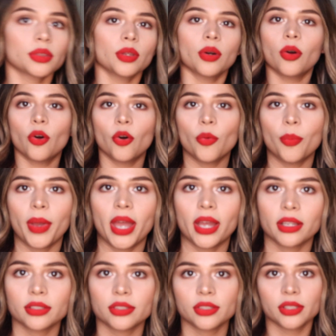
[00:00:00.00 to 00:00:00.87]
the whole
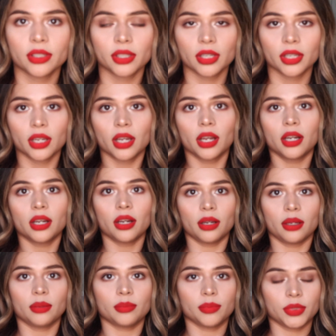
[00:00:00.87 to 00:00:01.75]
packaging
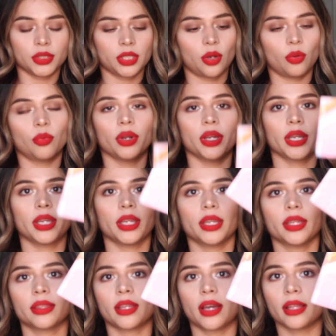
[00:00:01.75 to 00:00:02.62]
comes
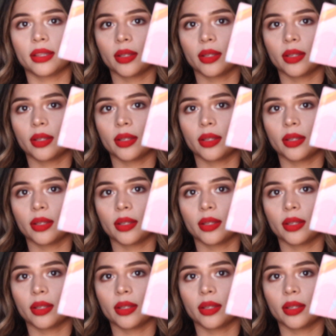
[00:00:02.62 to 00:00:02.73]
with